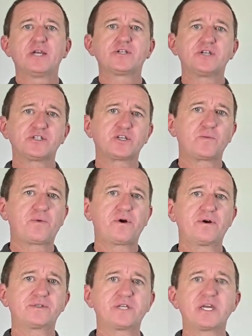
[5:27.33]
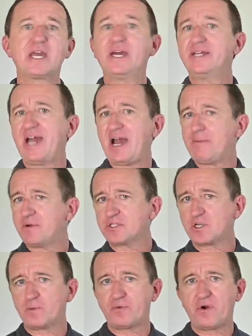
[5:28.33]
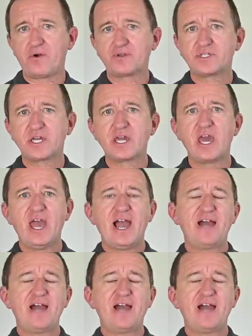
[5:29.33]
shutter priority and aperture priority.